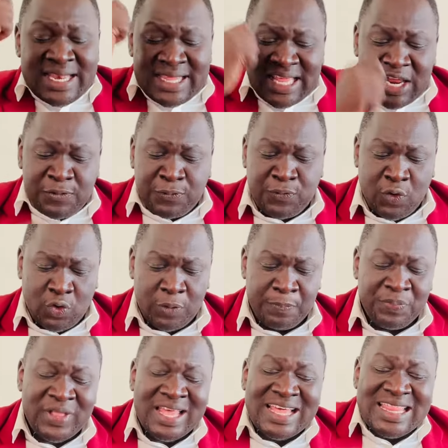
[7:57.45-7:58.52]
therefore
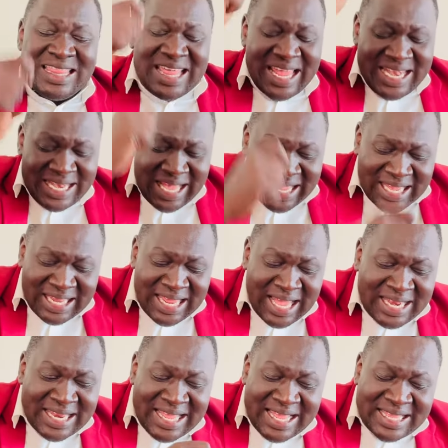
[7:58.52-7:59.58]
they
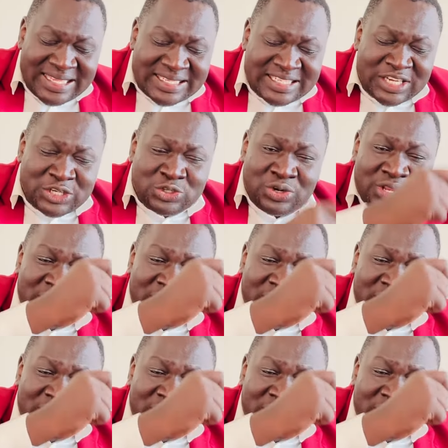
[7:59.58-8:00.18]
declared Section